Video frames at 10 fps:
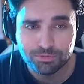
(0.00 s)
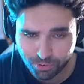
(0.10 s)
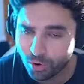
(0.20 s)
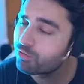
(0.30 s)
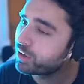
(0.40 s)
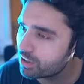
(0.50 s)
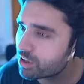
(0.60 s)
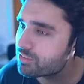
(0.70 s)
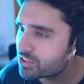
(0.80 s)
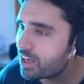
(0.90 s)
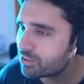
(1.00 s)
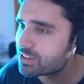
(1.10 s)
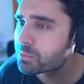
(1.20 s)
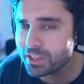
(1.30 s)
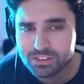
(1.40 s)
for video games
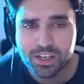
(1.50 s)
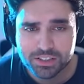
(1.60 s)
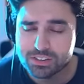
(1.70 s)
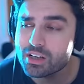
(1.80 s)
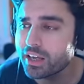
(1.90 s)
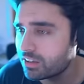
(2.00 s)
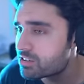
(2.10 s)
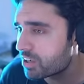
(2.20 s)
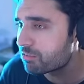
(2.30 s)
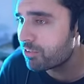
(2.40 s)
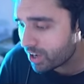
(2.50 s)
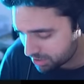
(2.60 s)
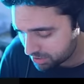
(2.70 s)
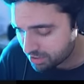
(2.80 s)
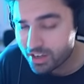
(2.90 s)
nowadays because yes, standards are
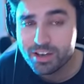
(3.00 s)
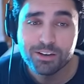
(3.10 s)
fallen